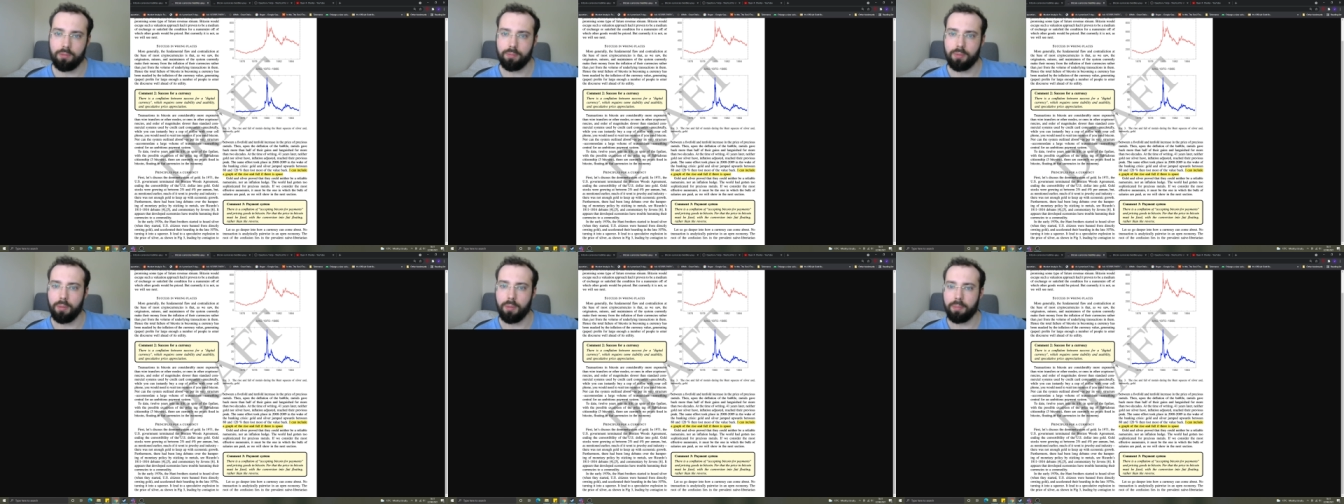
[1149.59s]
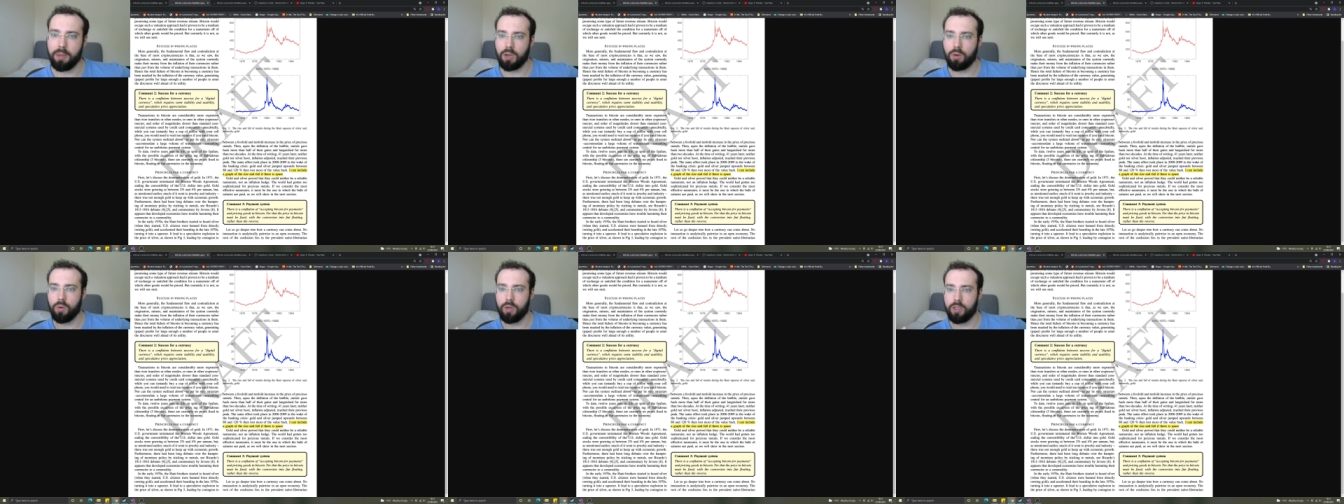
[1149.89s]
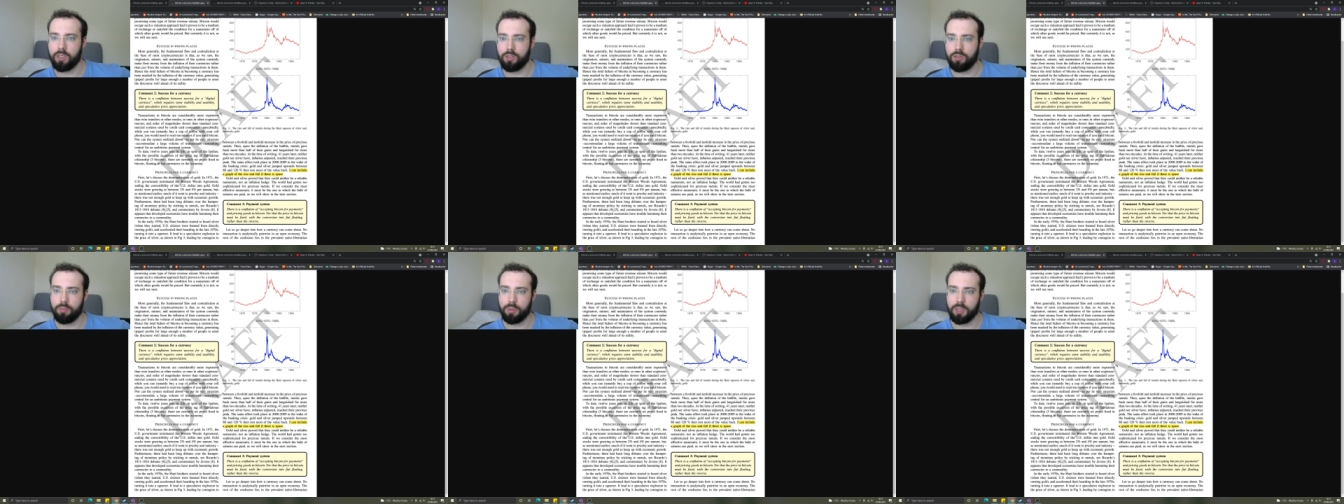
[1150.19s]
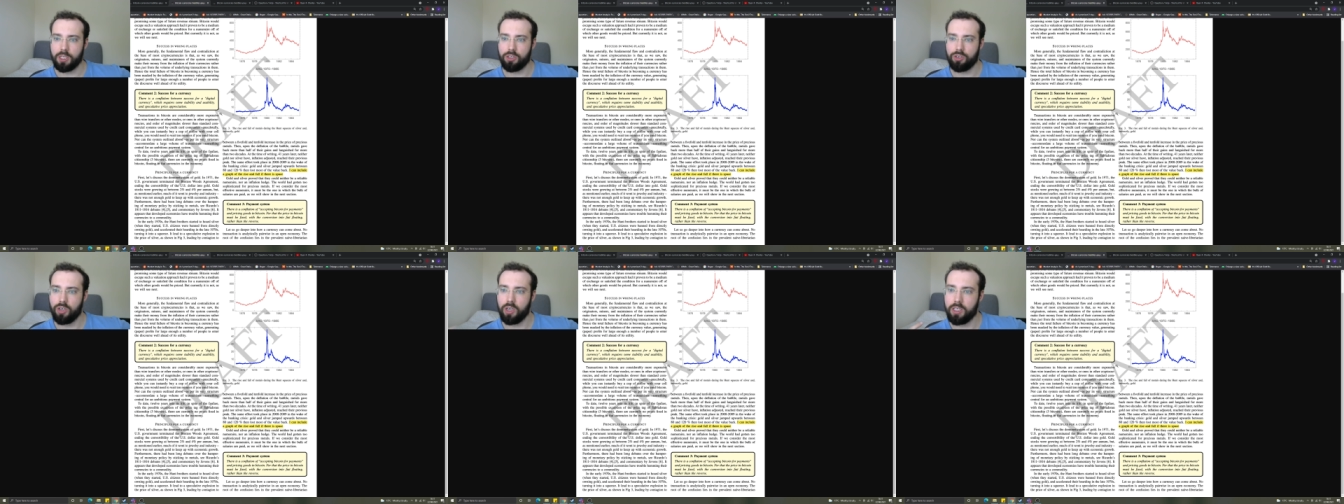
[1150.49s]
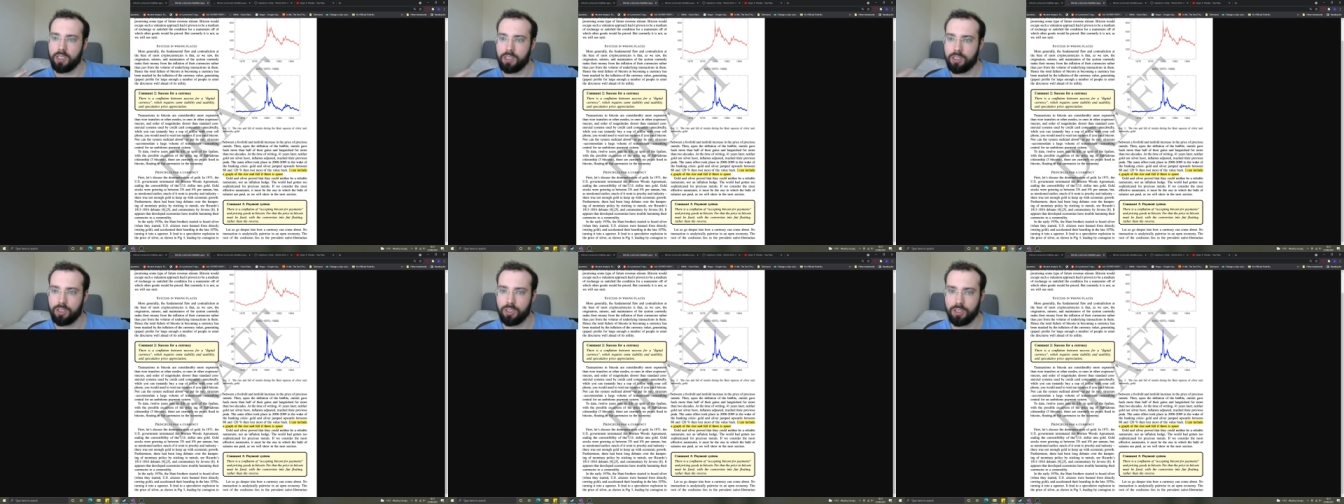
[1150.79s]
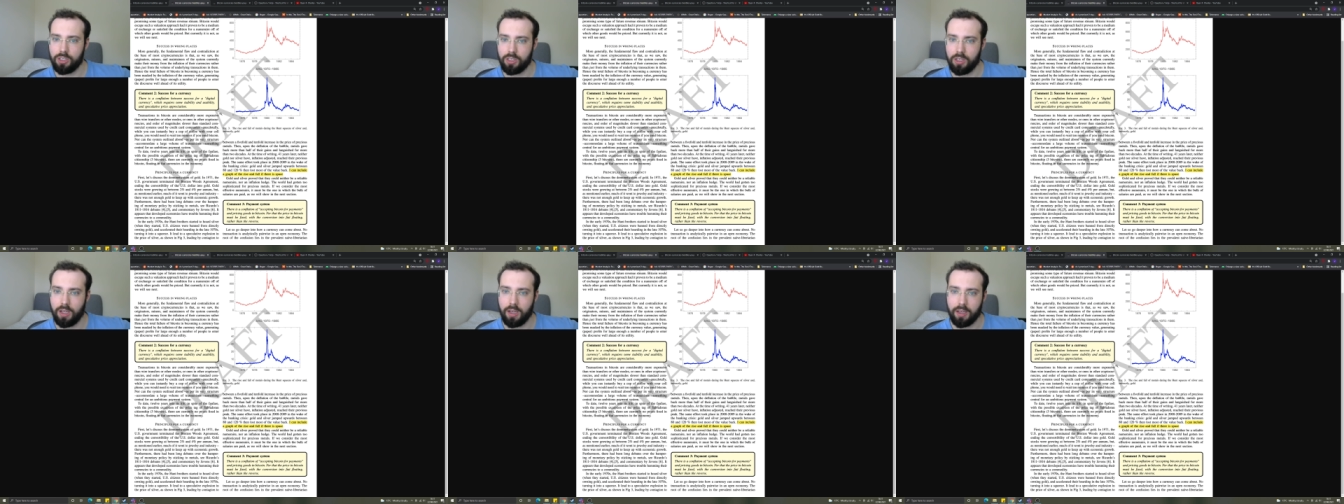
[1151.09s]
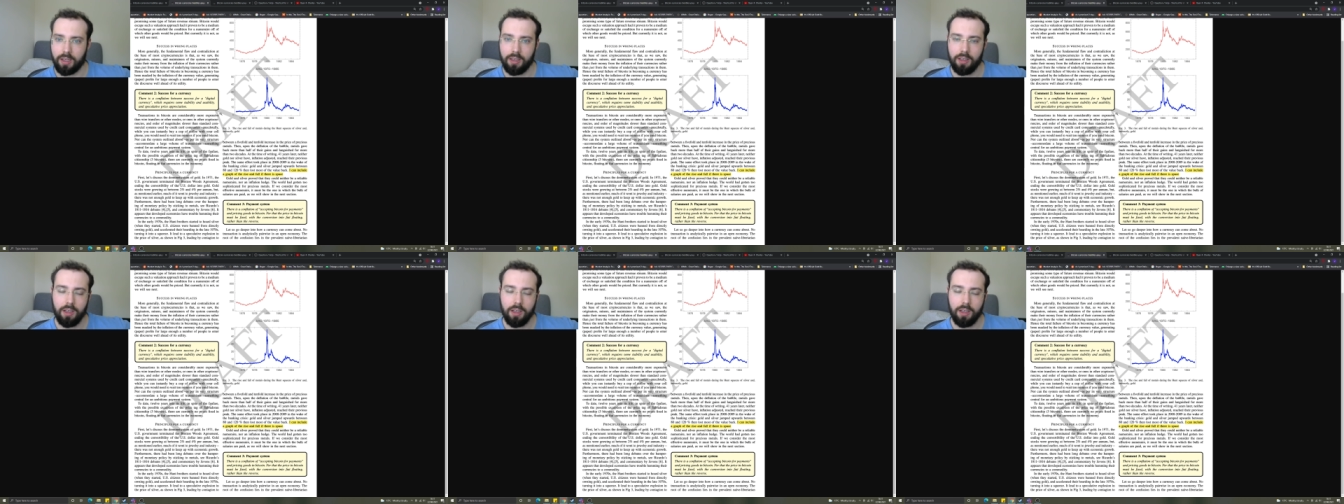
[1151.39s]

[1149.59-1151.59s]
The, the Bitcoin is not being traded, it's just like